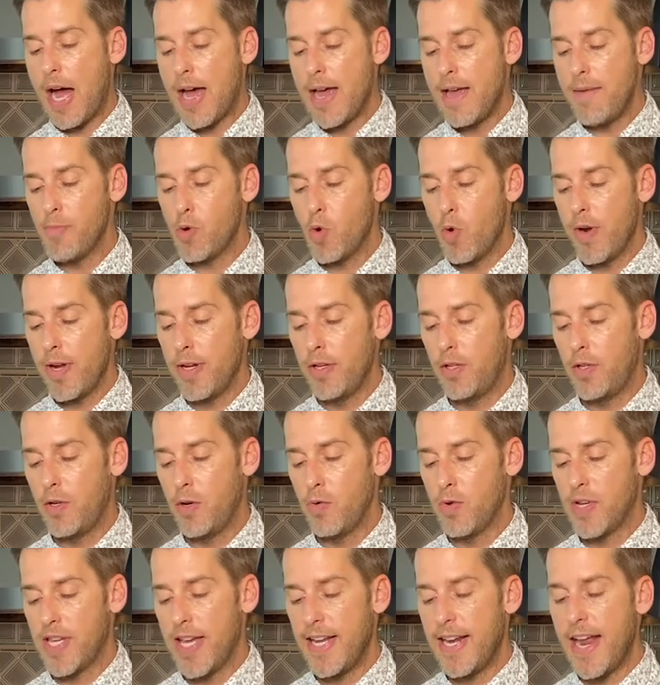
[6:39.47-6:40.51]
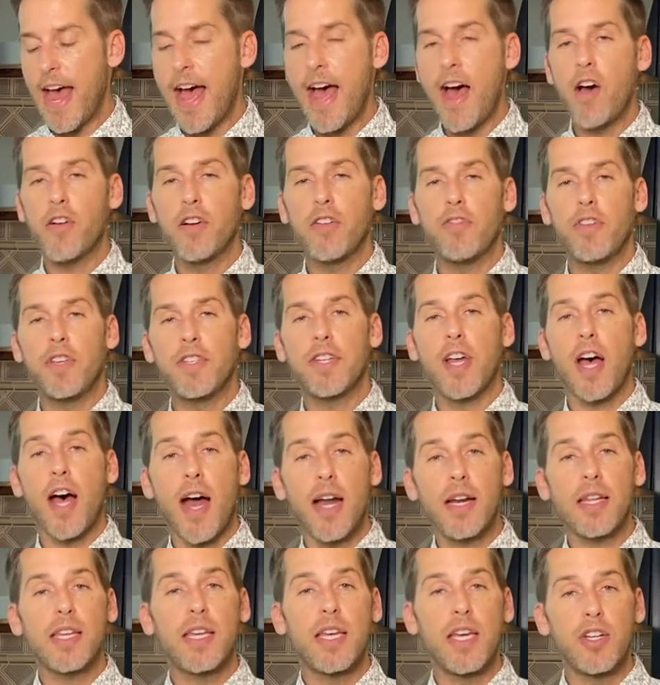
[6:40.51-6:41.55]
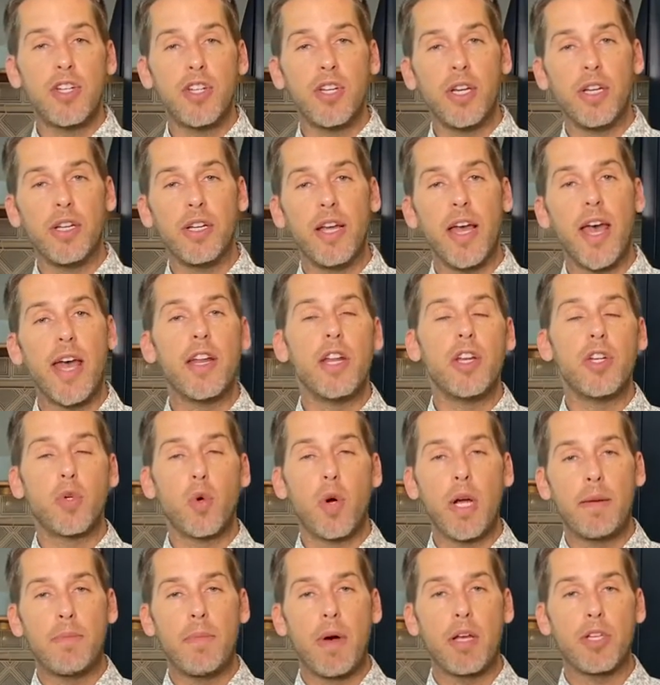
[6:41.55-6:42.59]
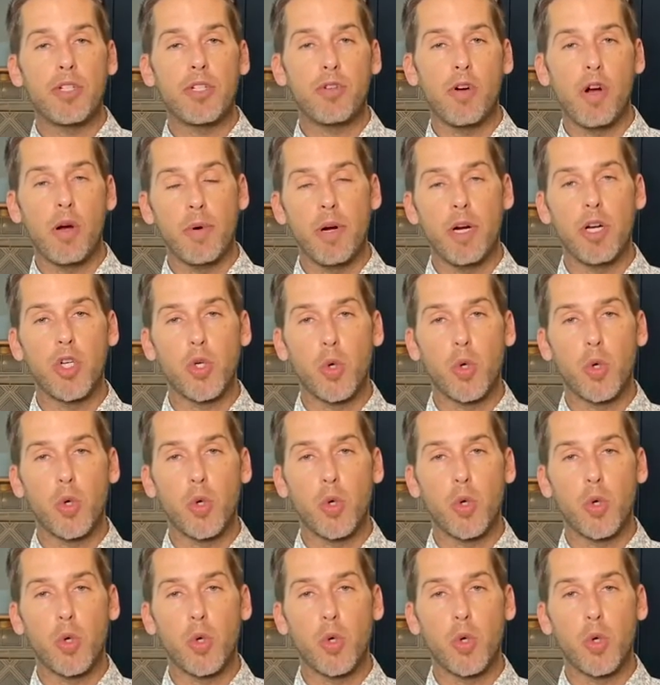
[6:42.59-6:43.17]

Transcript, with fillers: I am going to get out of this hot kitchen and enjoy my strawberry